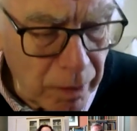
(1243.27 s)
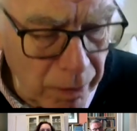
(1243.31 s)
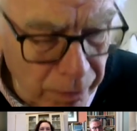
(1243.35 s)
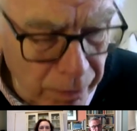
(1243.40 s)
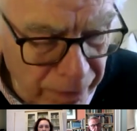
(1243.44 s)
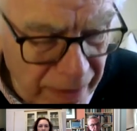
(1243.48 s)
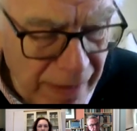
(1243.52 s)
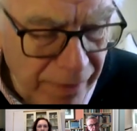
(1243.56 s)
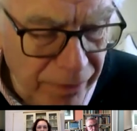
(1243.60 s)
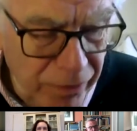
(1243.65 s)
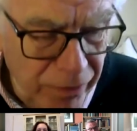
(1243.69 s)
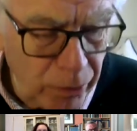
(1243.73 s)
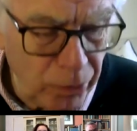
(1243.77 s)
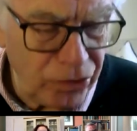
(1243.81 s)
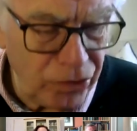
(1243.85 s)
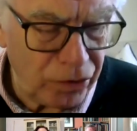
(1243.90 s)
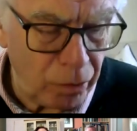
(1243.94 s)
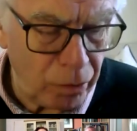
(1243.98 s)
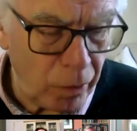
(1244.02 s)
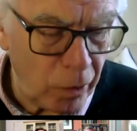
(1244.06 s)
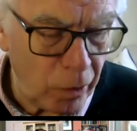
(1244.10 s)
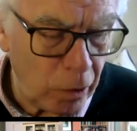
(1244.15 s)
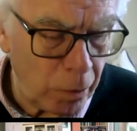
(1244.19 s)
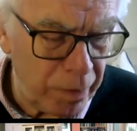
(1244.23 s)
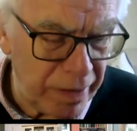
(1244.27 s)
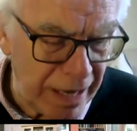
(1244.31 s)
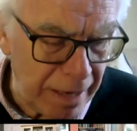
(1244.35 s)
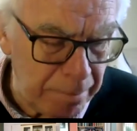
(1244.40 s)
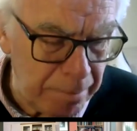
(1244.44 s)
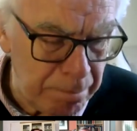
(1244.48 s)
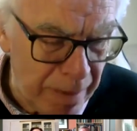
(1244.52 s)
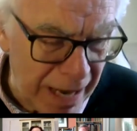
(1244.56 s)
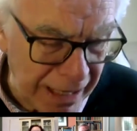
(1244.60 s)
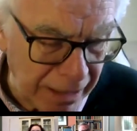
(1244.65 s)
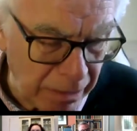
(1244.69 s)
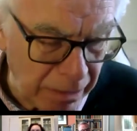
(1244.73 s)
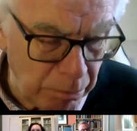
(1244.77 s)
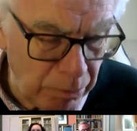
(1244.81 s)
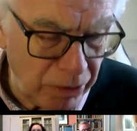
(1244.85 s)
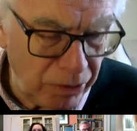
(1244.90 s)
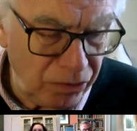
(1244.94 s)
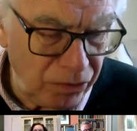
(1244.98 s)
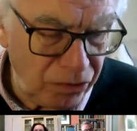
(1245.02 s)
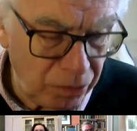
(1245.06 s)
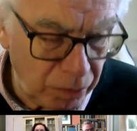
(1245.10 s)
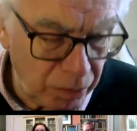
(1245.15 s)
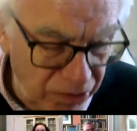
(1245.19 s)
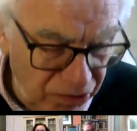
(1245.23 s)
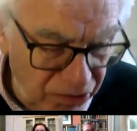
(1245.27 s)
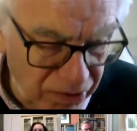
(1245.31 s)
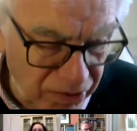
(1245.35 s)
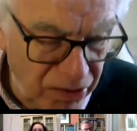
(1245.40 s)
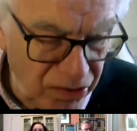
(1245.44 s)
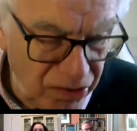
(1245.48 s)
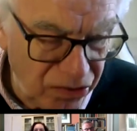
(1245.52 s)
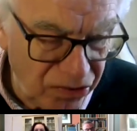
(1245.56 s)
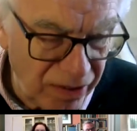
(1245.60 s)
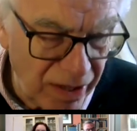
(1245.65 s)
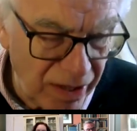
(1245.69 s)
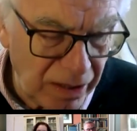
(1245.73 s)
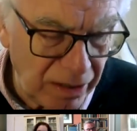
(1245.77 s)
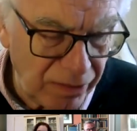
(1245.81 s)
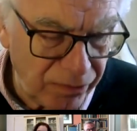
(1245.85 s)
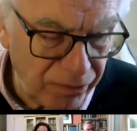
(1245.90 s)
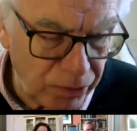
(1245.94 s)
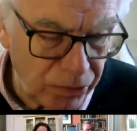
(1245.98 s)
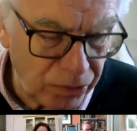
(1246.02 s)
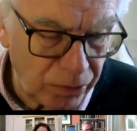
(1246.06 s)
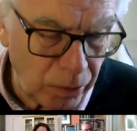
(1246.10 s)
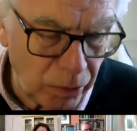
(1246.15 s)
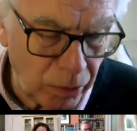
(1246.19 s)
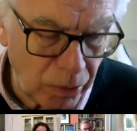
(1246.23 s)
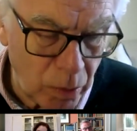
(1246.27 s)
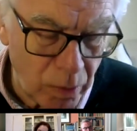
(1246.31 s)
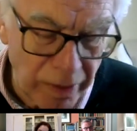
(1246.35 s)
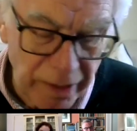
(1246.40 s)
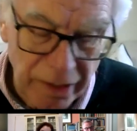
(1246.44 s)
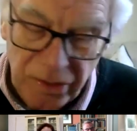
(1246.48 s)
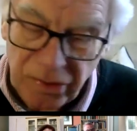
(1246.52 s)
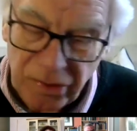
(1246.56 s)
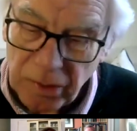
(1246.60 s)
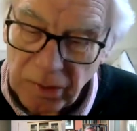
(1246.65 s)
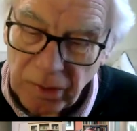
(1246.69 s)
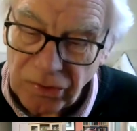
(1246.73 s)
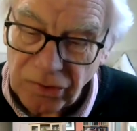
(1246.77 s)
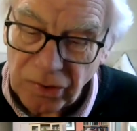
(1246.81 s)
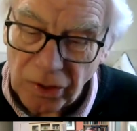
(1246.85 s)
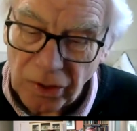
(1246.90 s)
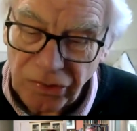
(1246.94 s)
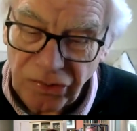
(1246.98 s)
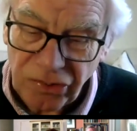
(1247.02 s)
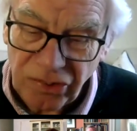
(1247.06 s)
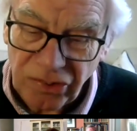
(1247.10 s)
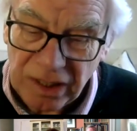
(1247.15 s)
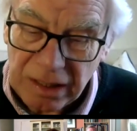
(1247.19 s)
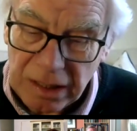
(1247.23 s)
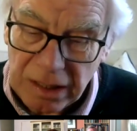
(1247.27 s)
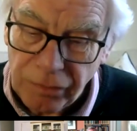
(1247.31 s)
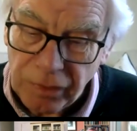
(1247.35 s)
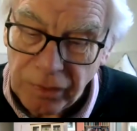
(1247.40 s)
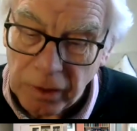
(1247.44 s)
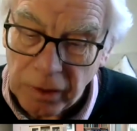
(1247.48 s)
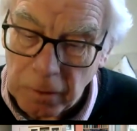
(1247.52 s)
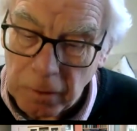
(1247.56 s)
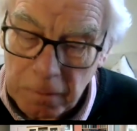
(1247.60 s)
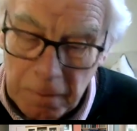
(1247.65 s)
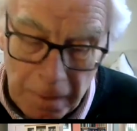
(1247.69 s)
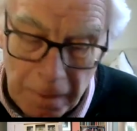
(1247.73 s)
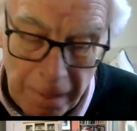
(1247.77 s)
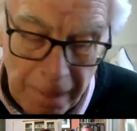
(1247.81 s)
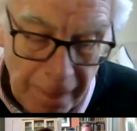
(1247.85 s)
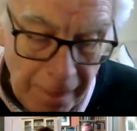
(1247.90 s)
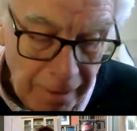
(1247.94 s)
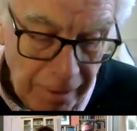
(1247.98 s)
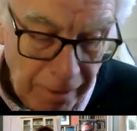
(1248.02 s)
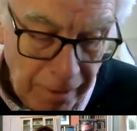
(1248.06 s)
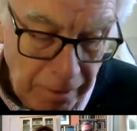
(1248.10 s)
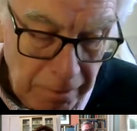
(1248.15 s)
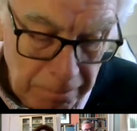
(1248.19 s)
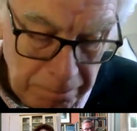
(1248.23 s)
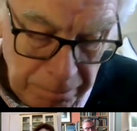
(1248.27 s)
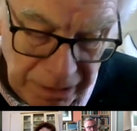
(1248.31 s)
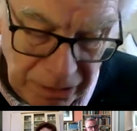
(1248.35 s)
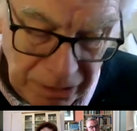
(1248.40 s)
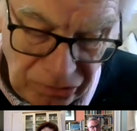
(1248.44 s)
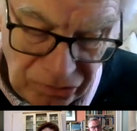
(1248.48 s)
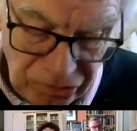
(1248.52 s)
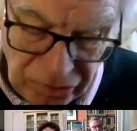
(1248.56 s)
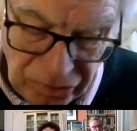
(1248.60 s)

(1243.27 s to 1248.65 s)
Then there was a Roby embankment, which in itself was quite a sort of significant piece